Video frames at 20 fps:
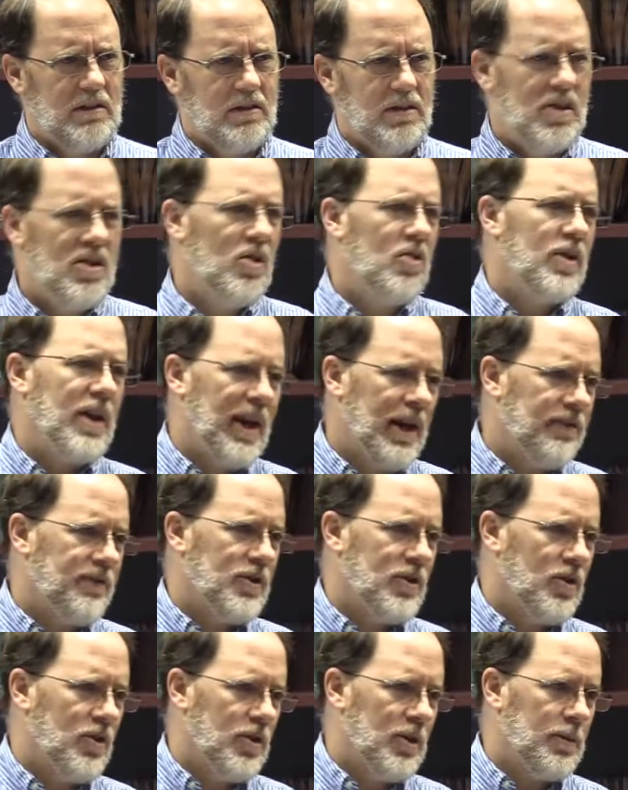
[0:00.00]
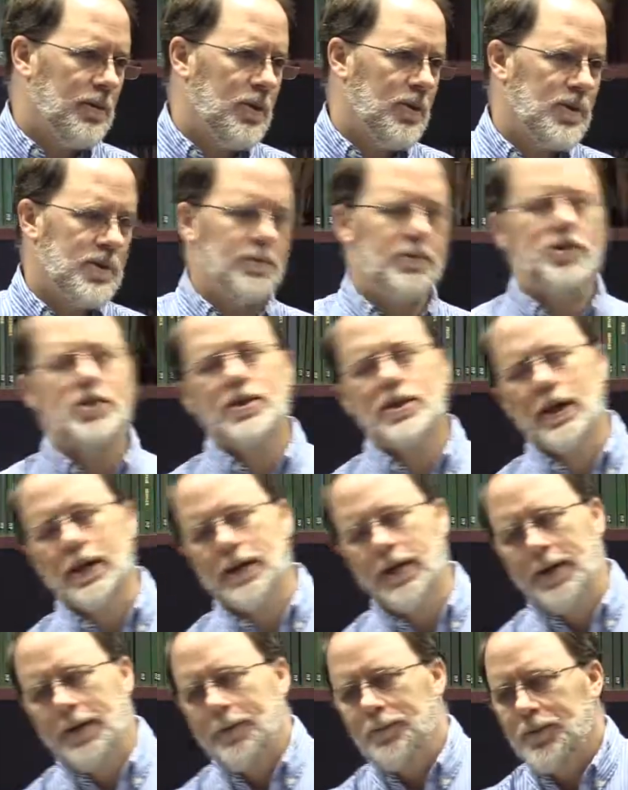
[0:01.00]
You don't have to go to the person, but you
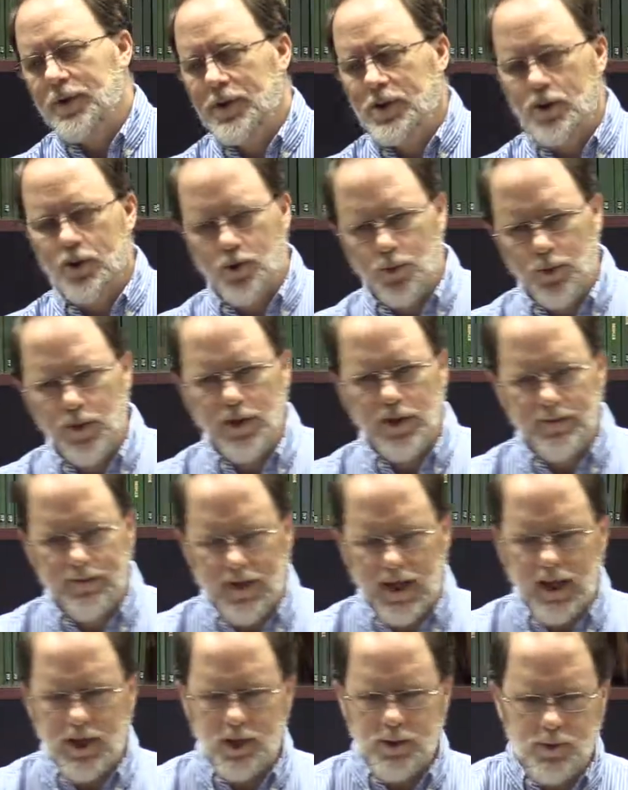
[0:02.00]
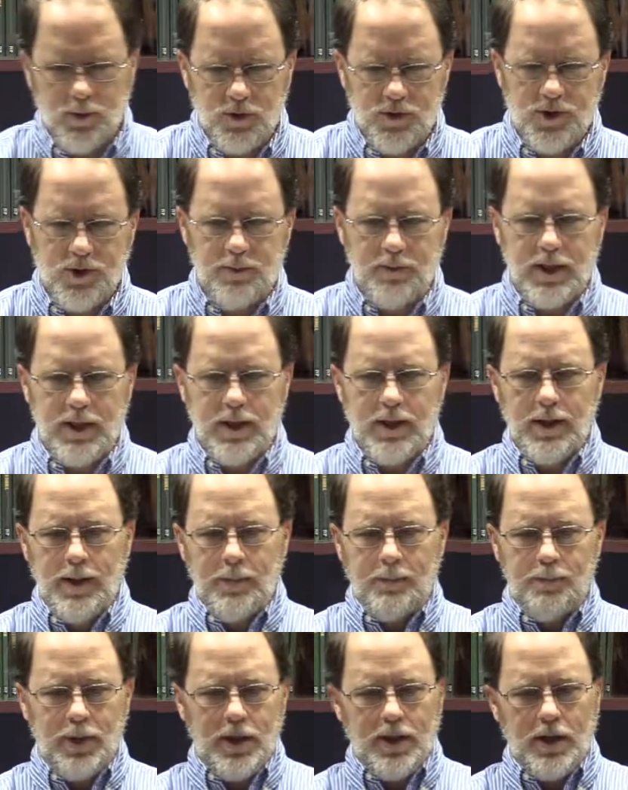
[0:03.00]
say, this is really valuable to me
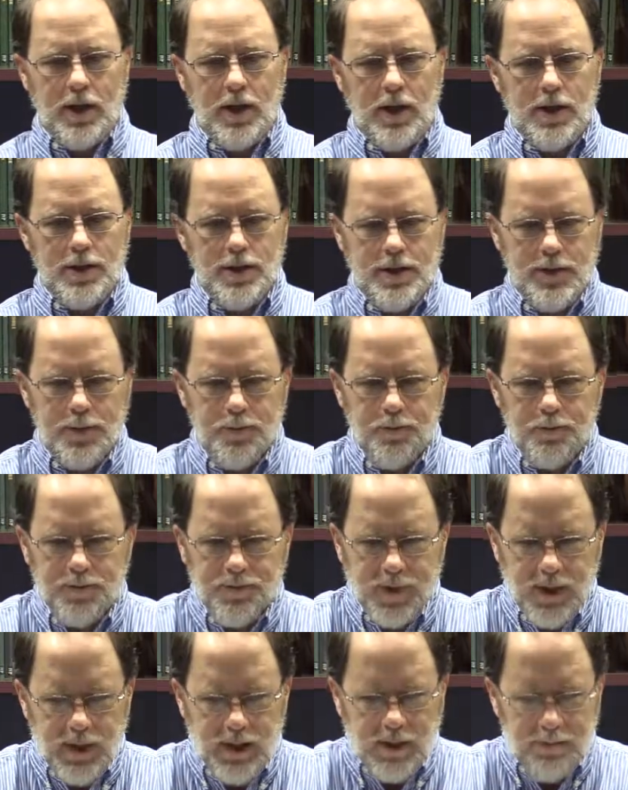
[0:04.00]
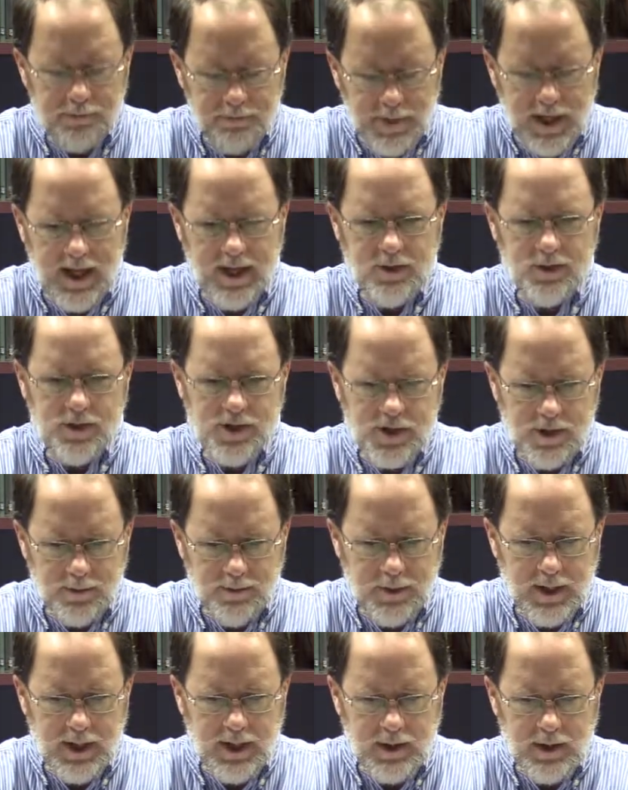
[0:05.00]
because it matters to
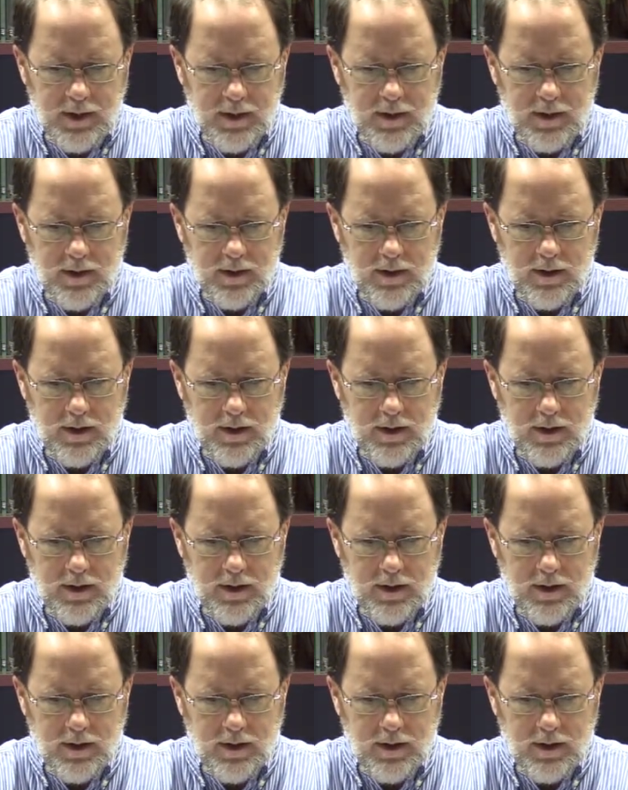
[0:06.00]
me